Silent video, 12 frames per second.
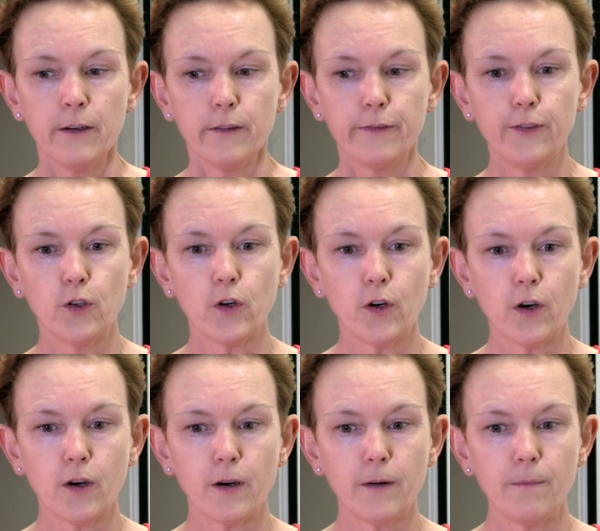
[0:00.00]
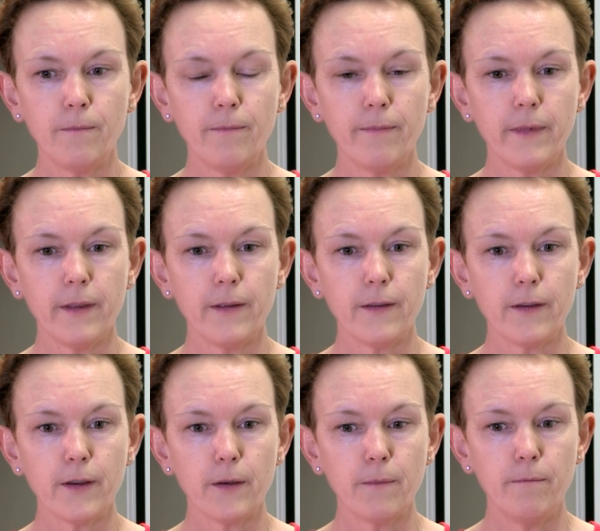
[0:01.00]
For
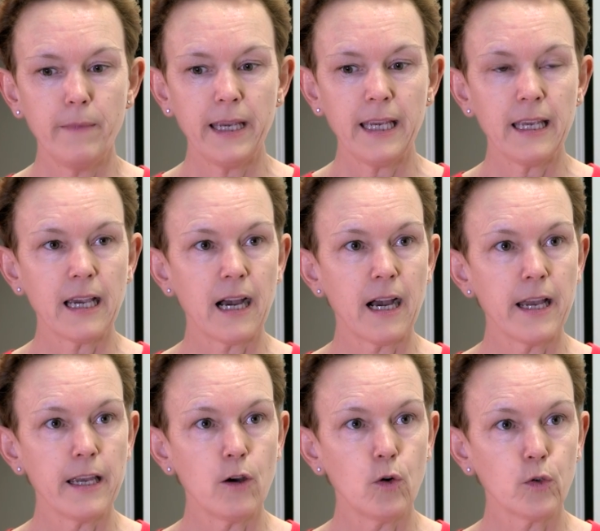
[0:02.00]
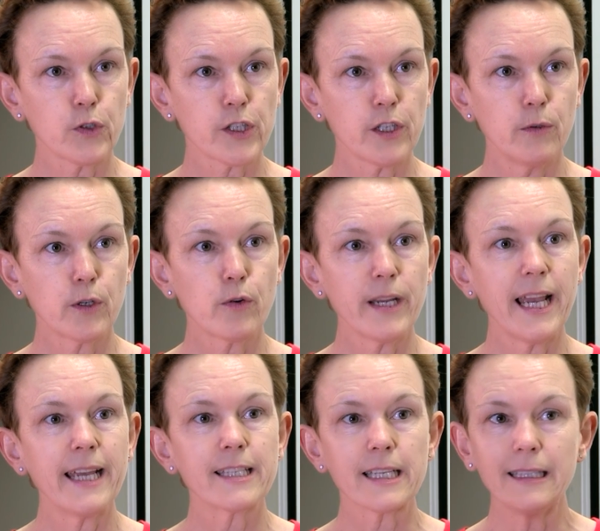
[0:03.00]
me, I also
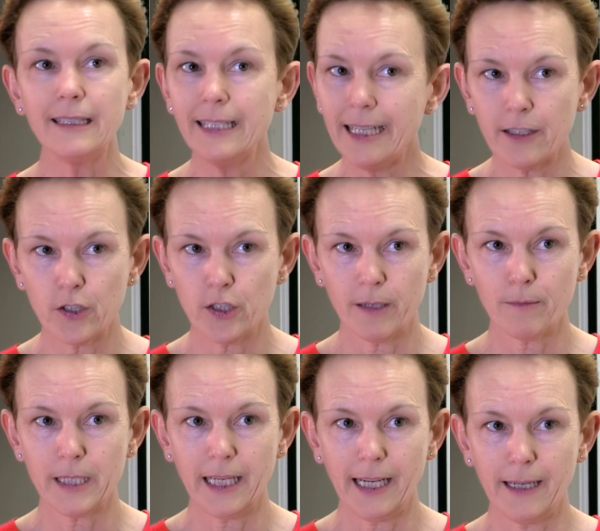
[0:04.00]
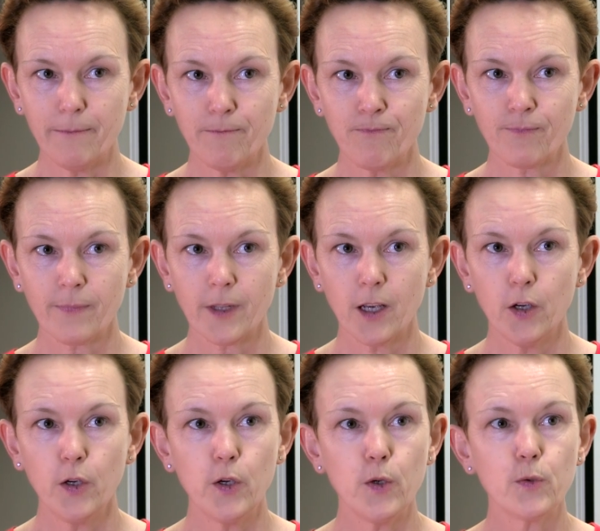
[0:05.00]
create a leadership team
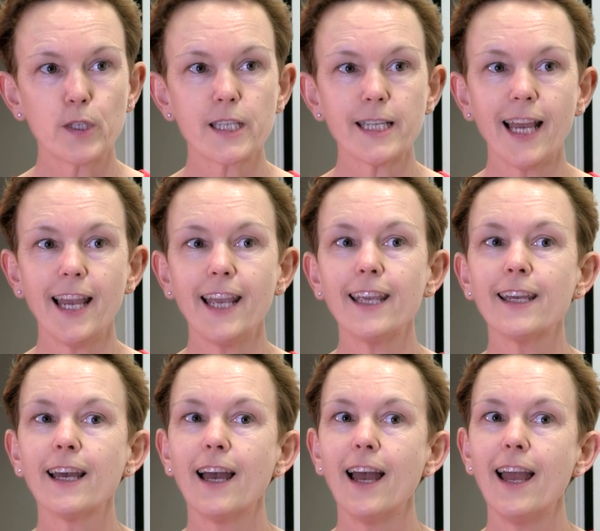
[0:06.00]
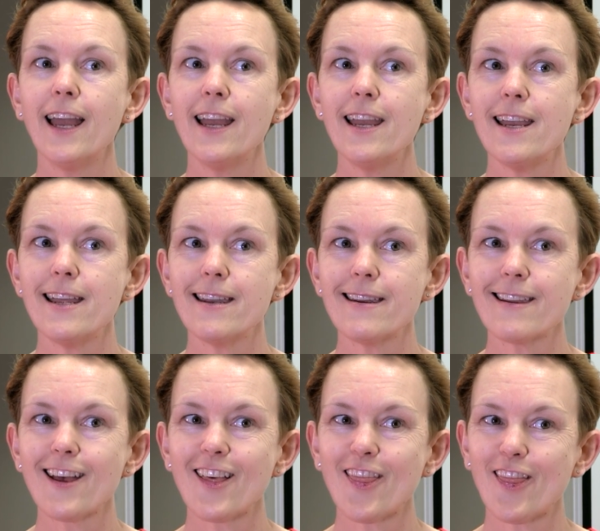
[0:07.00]
who stay
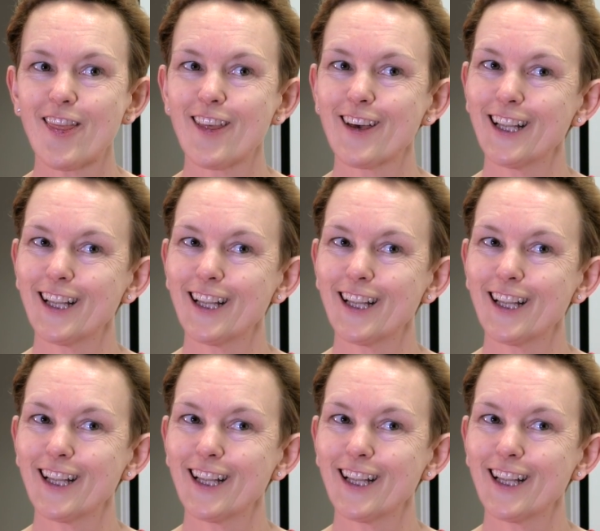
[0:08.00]
in the